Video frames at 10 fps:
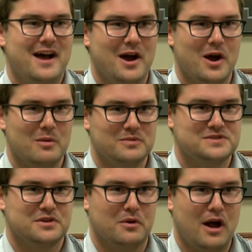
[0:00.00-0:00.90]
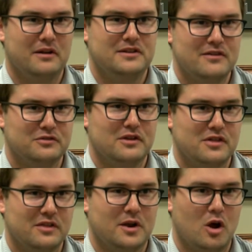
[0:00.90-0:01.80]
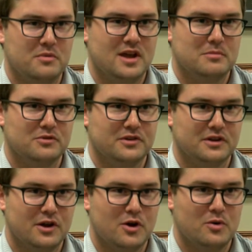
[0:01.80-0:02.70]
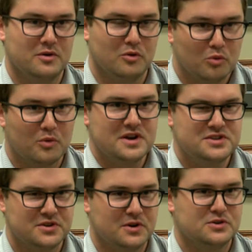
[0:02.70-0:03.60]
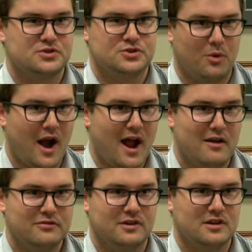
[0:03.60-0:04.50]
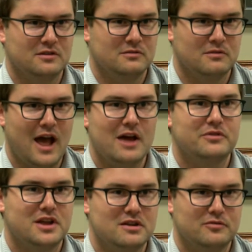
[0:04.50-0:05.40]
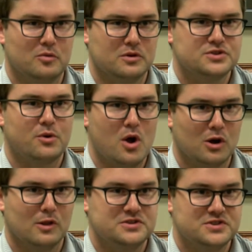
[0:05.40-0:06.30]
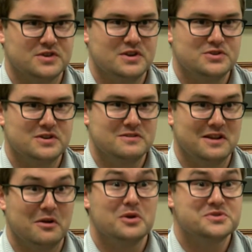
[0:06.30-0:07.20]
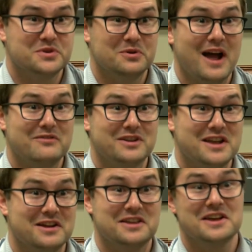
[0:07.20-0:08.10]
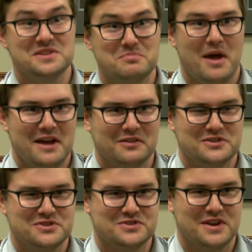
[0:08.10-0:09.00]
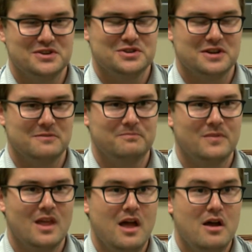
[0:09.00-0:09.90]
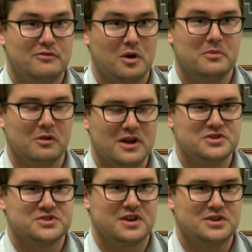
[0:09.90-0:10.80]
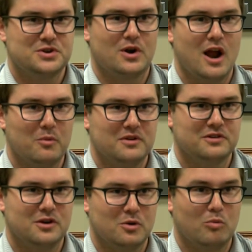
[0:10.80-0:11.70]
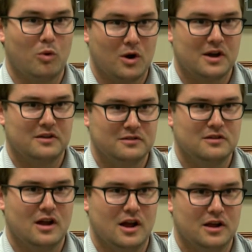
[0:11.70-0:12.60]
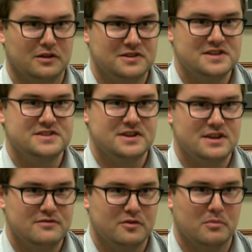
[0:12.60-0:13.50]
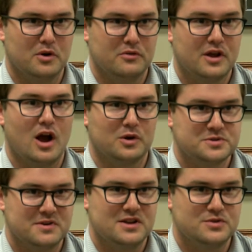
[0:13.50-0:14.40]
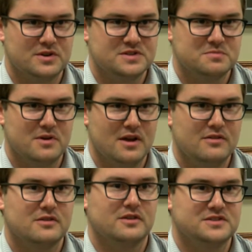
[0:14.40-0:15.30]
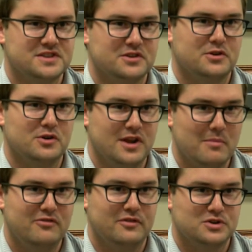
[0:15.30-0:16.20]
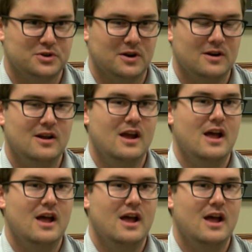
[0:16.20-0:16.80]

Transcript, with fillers: Um, and so I definitely think that I'll be able to go and research, draft, and advocate for strong legislation, and also advocate against bad legislation from the legislature, I went to go work in uh, D.C. for both Congressman Adrian Smith and then Senator Deb Fischer.